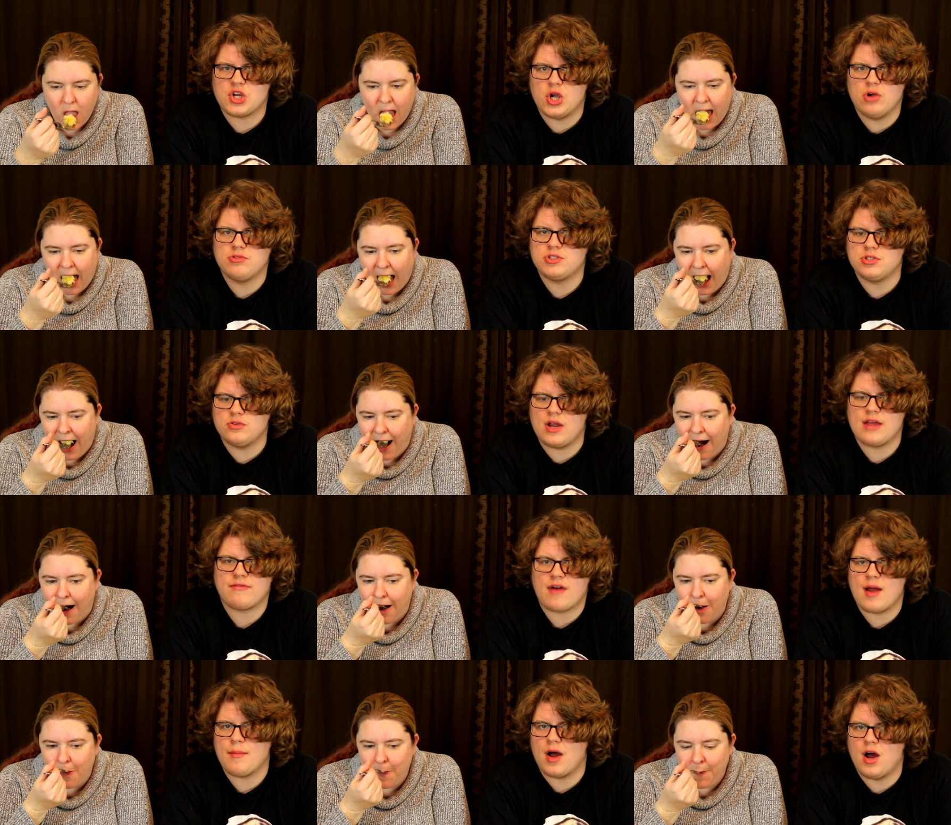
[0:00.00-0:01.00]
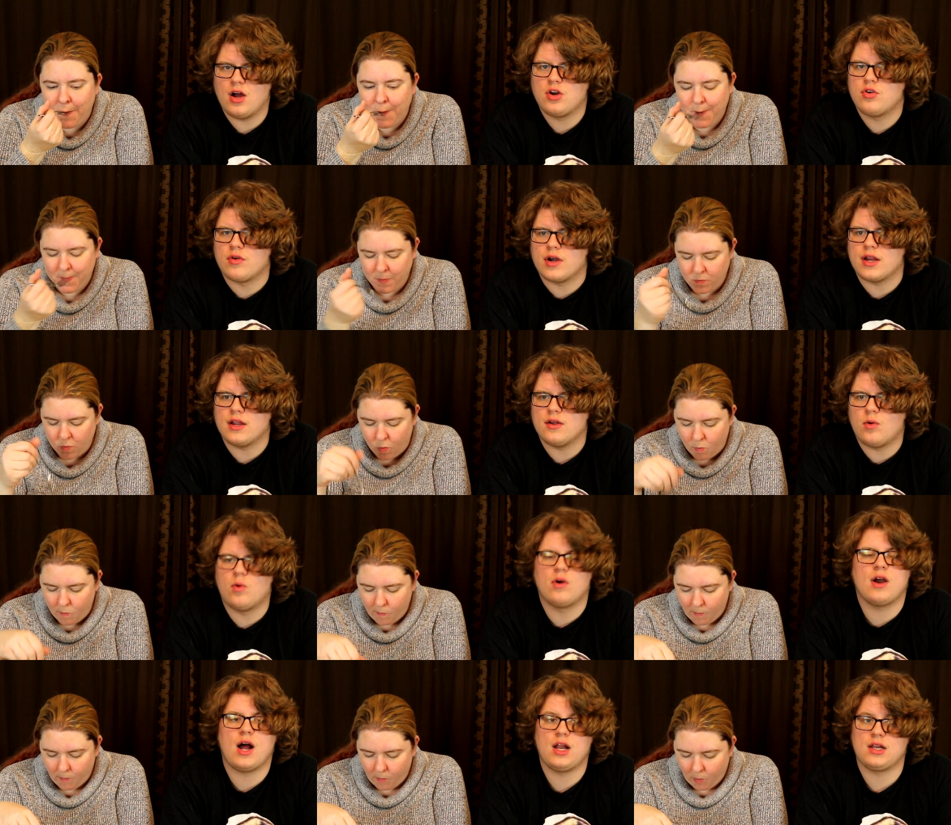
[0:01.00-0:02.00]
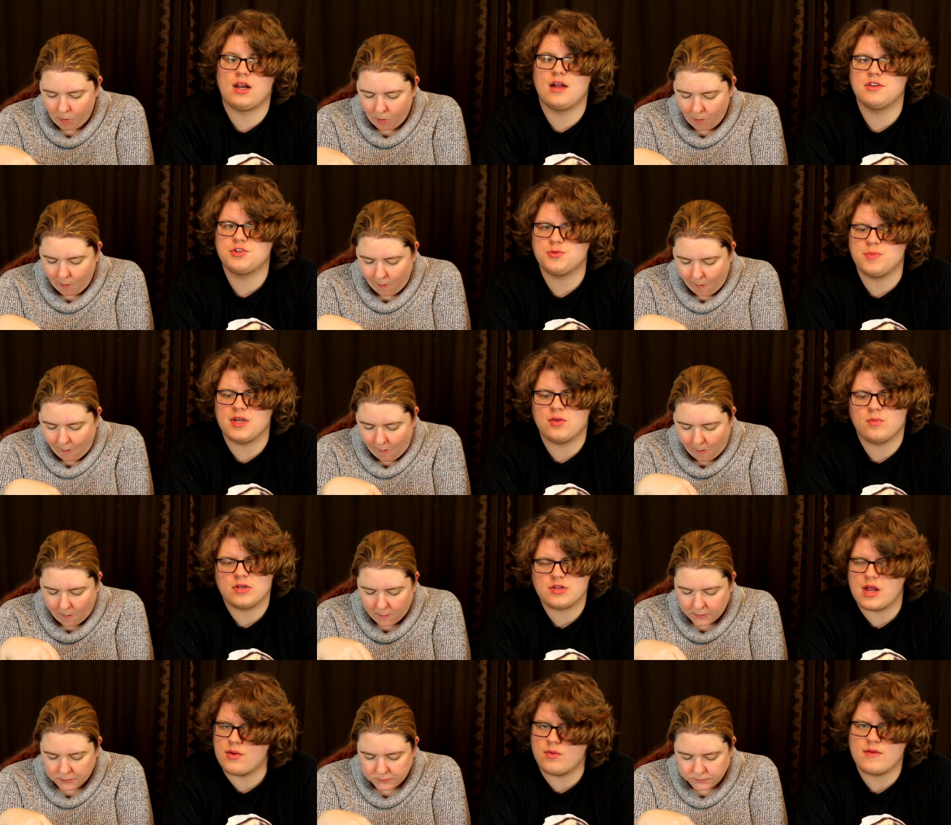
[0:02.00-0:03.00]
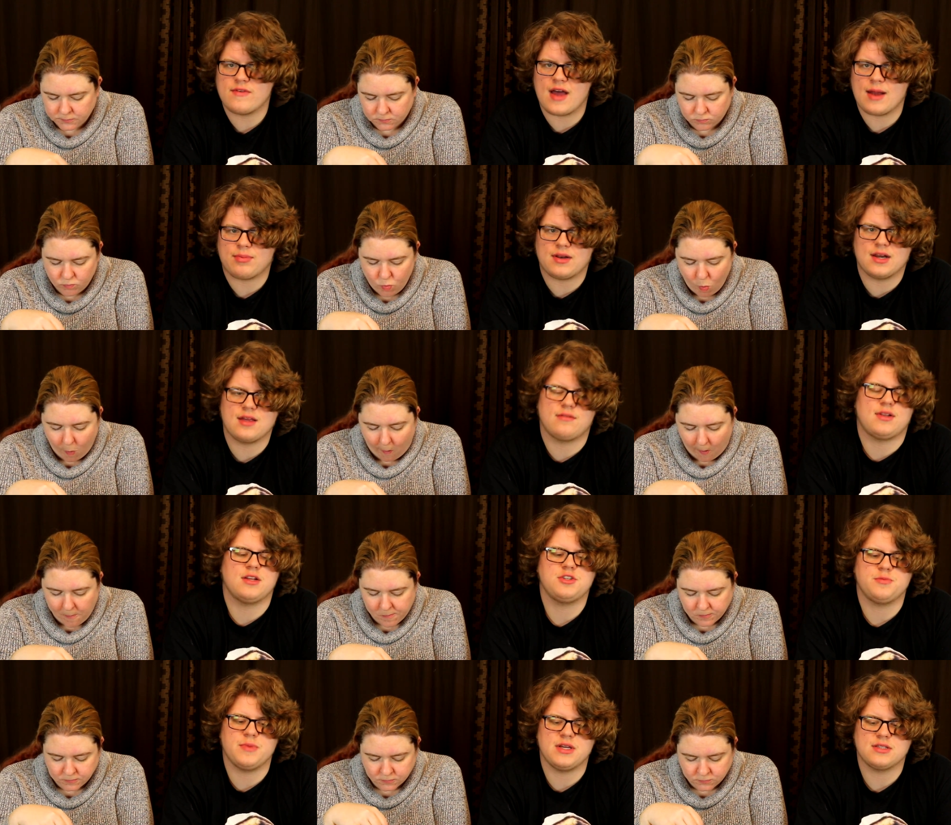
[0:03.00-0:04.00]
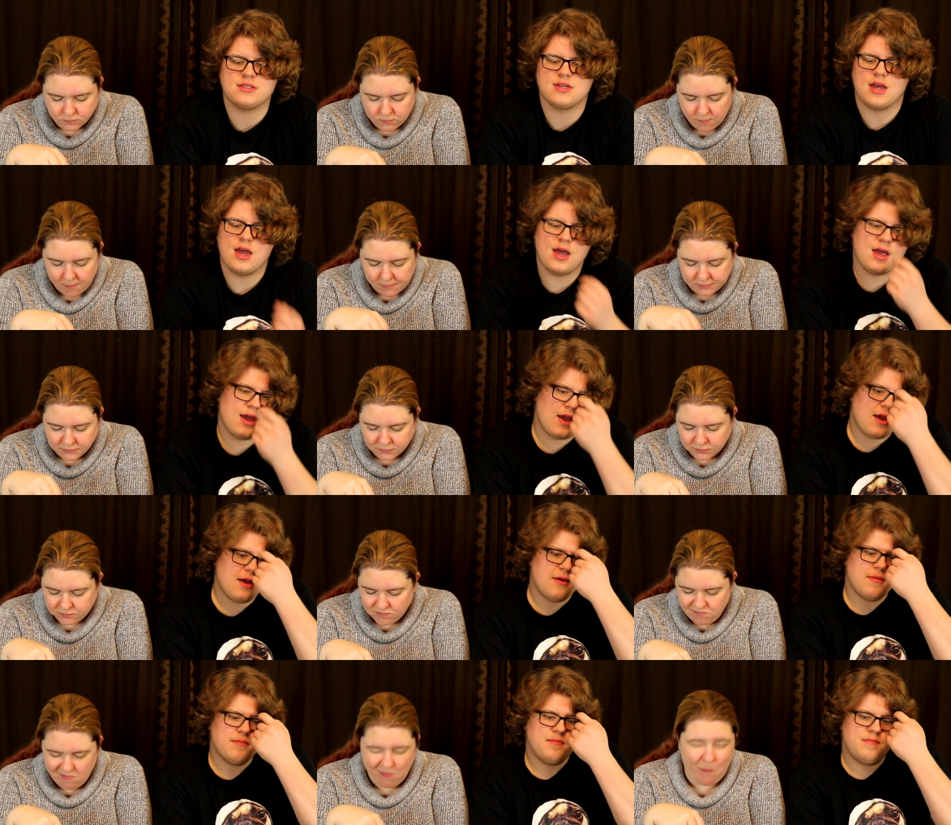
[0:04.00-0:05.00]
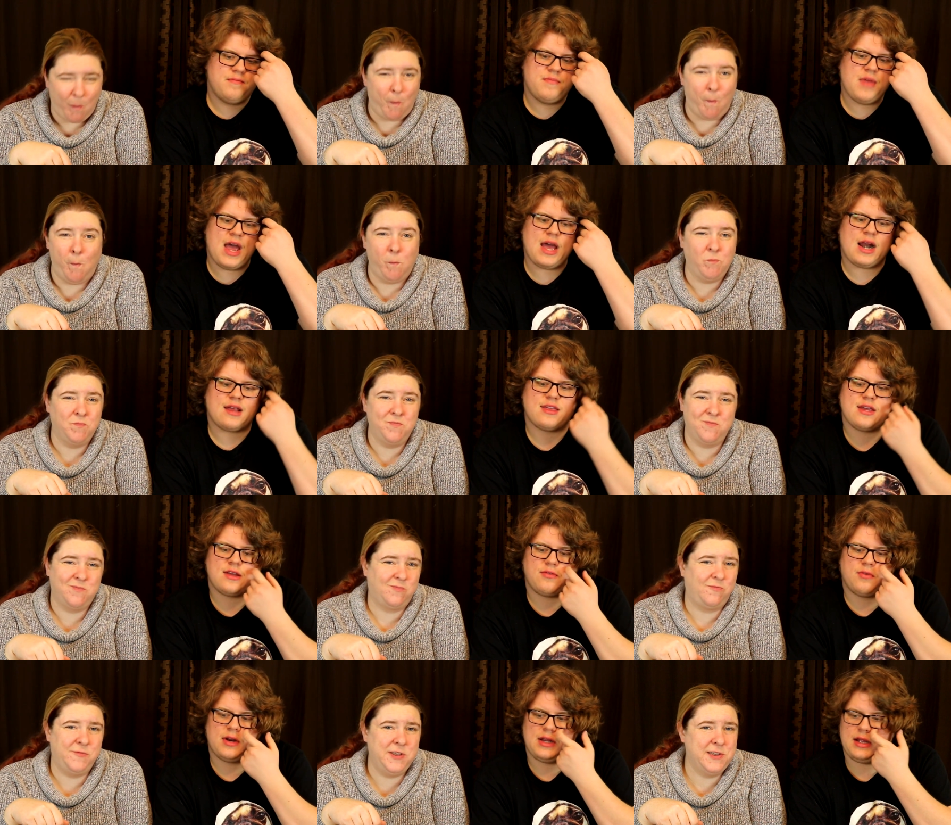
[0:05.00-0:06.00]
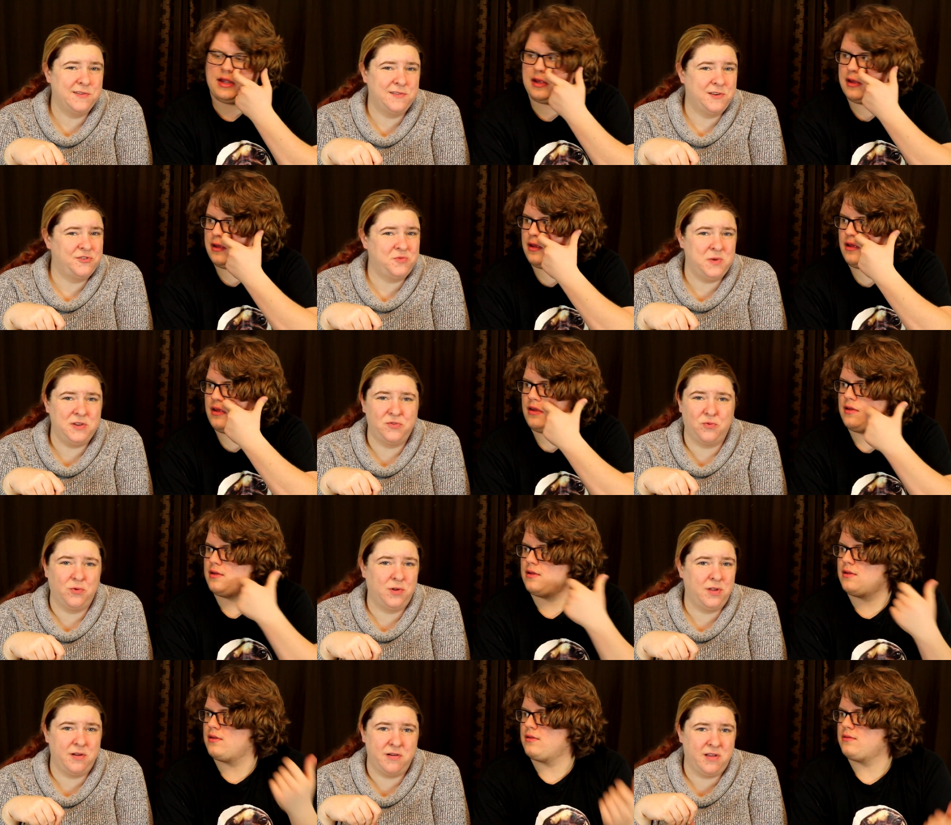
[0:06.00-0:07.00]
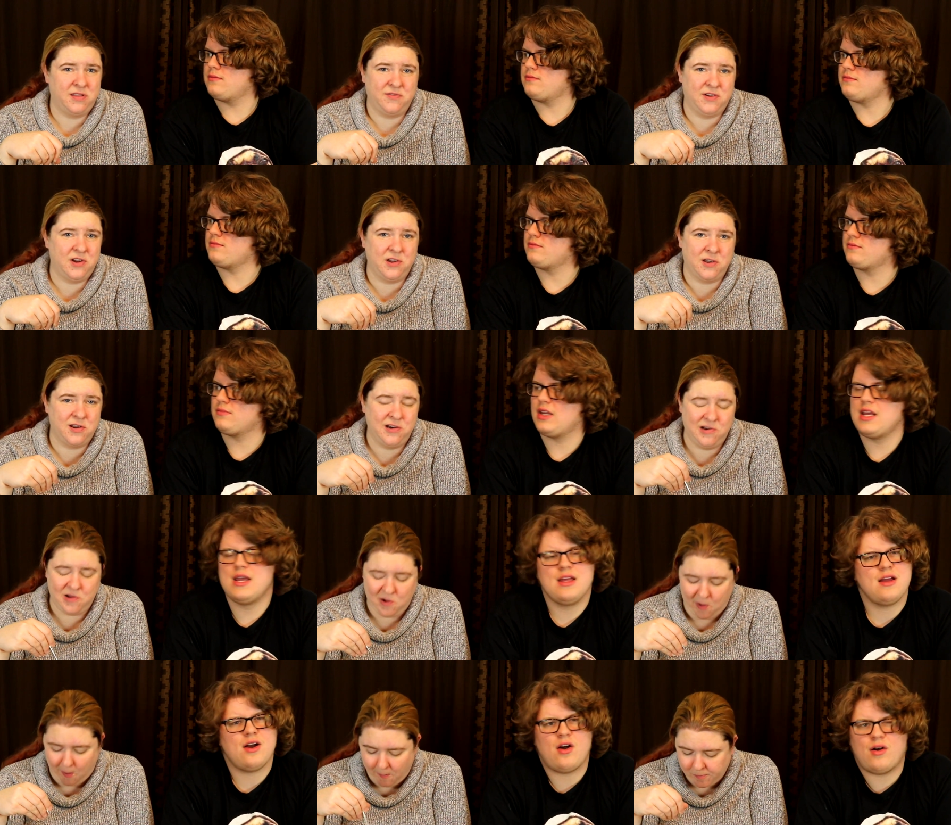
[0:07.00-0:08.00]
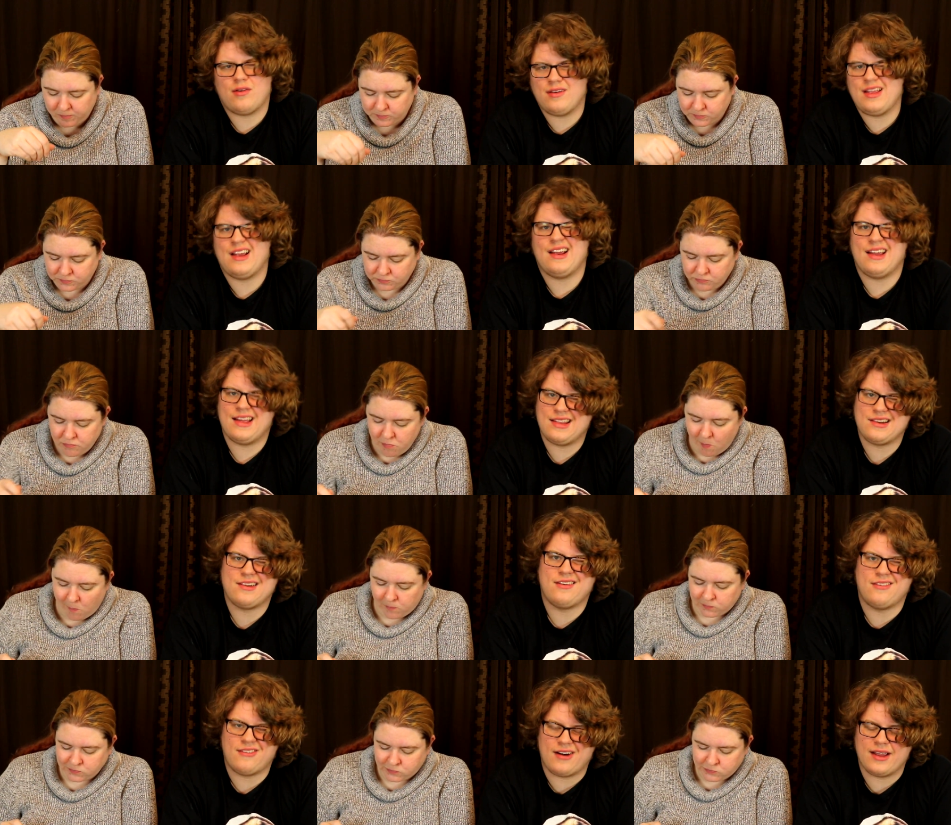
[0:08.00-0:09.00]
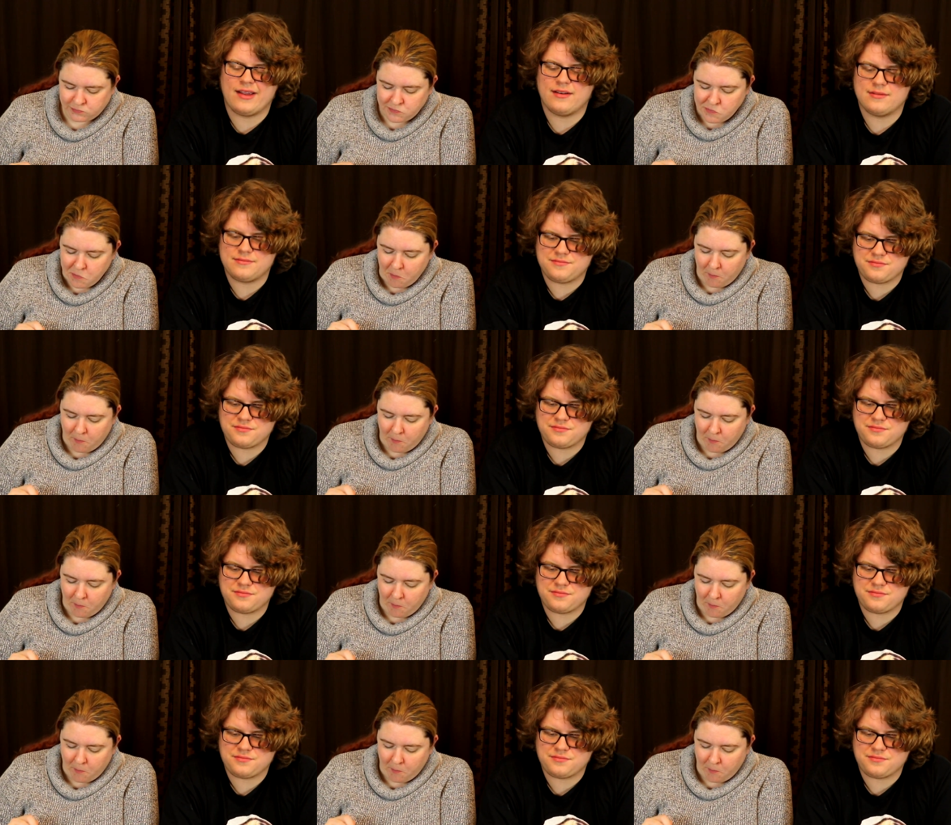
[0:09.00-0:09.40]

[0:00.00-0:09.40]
Speaker 1: go to if I'm hungry, or a lunch meat, and we've had plenty of lunch meats. And I think
Speaker 2: really lunch meats really are not very good.
Speaker 1: They're all right.